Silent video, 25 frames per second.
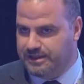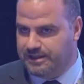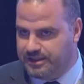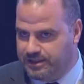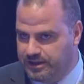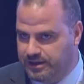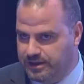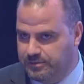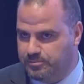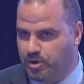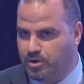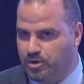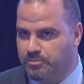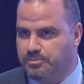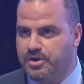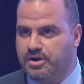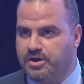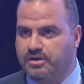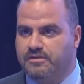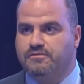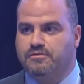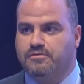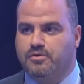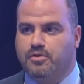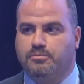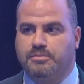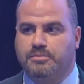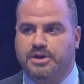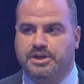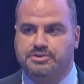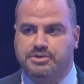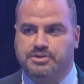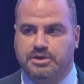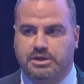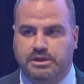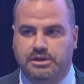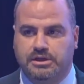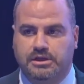the proper
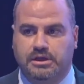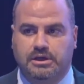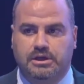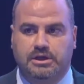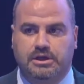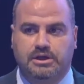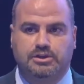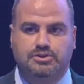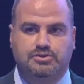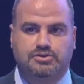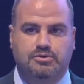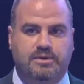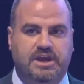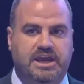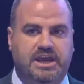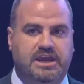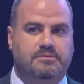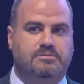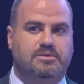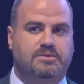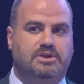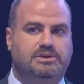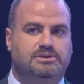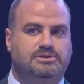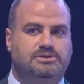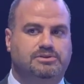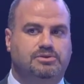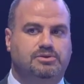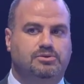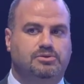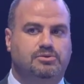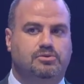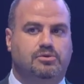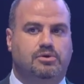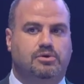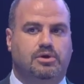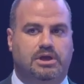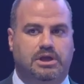information to be able
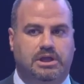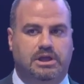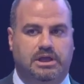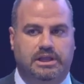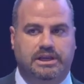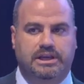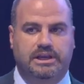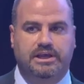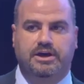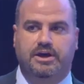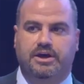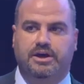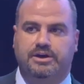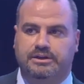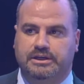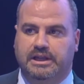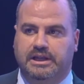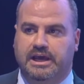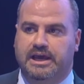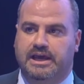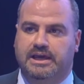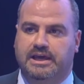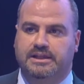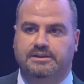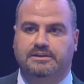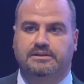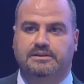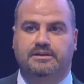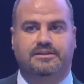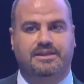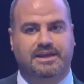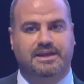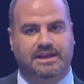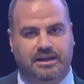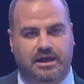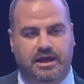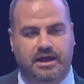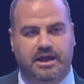to learn, and
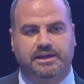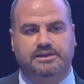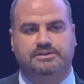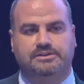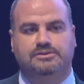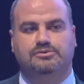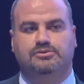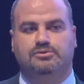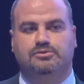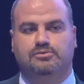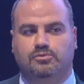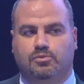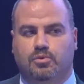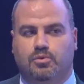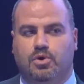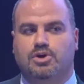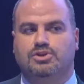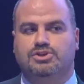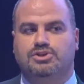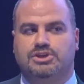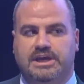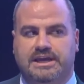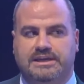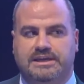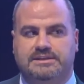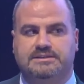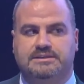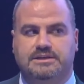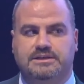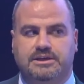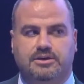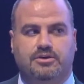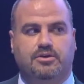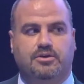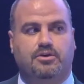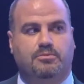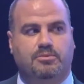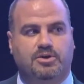they like to watch and
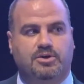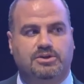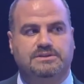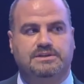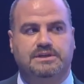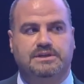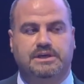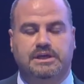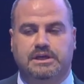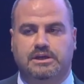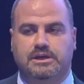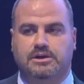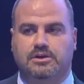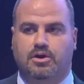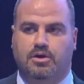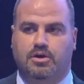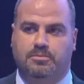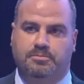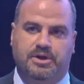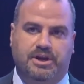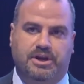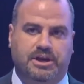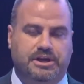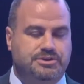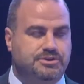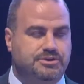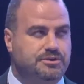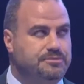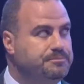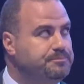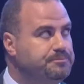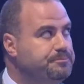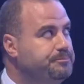see robots in operation.